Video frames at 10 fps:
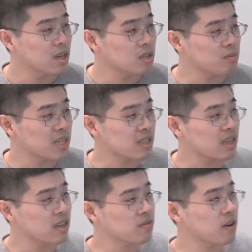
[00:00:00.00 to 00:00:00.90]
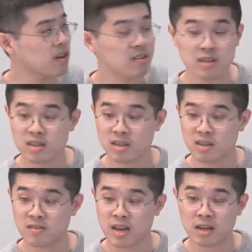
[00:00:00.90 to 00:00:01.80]
So basically, for
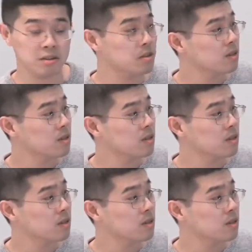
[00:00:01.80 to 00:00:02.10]
a value,